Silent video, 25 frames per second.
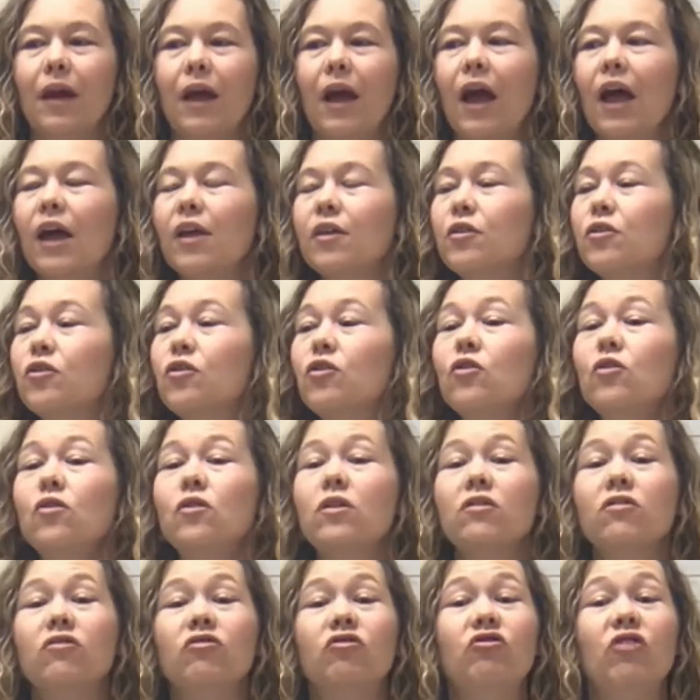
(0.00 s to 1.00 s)
As
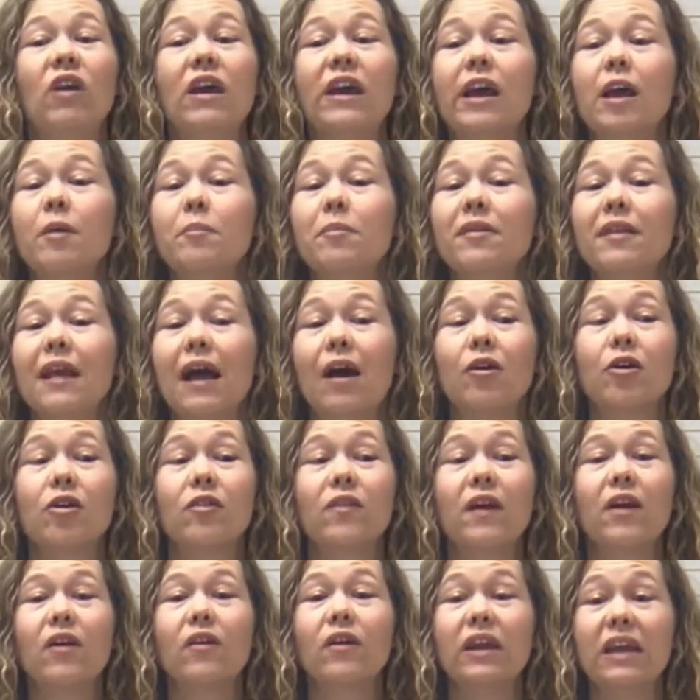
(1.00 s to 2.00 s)
soon as Jacob is out of
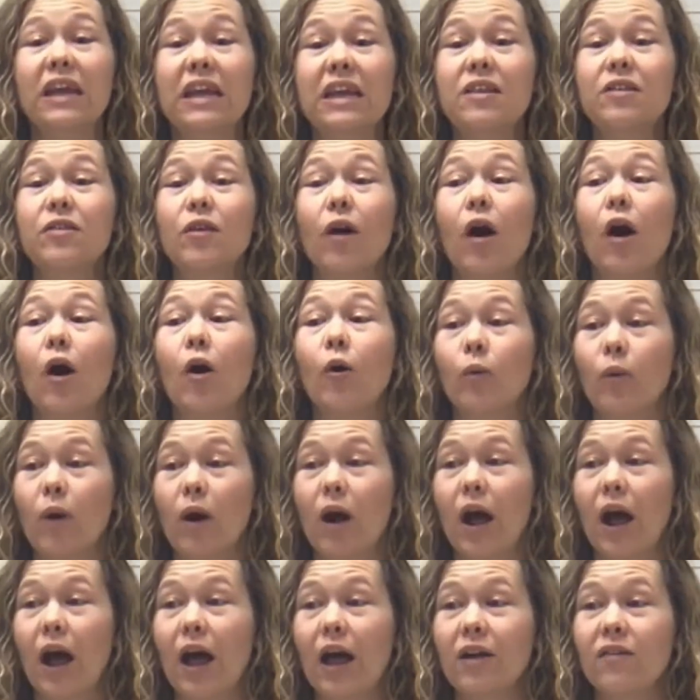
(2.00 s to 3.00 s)
there, Esau
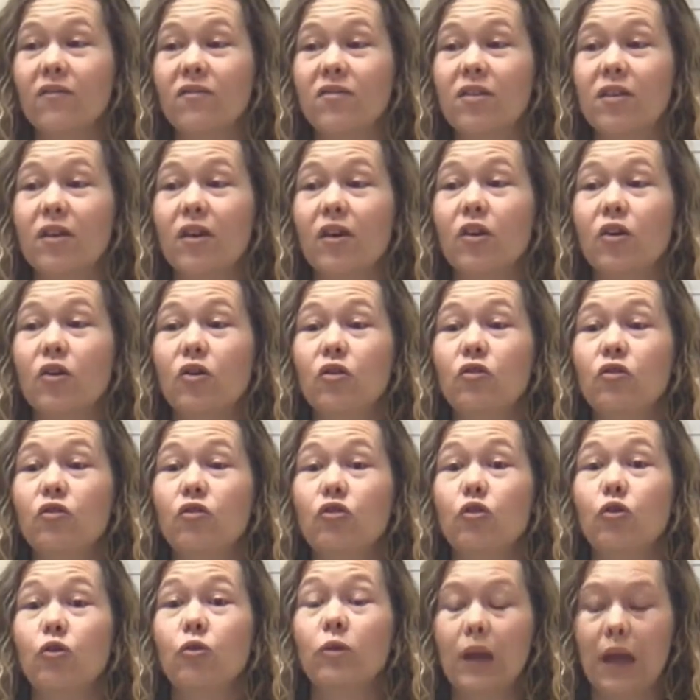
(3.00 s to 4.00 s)
arrives
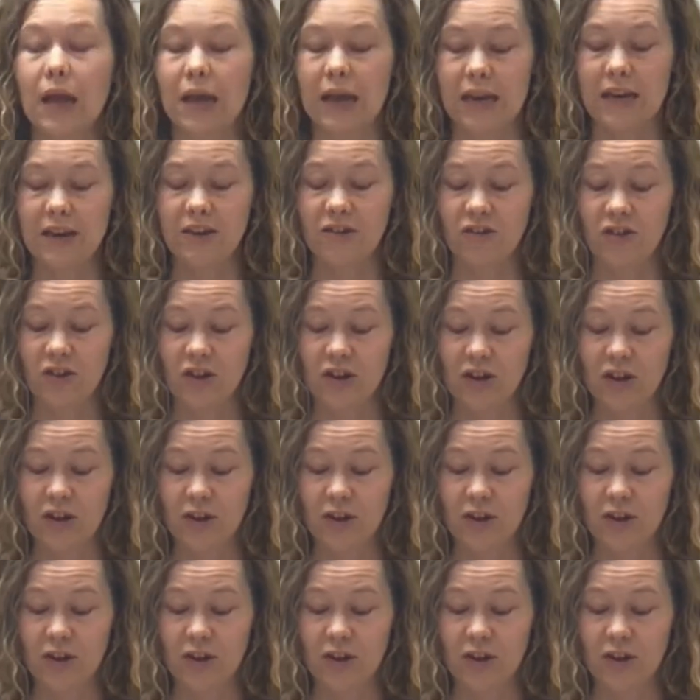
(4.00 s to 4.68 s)
too late.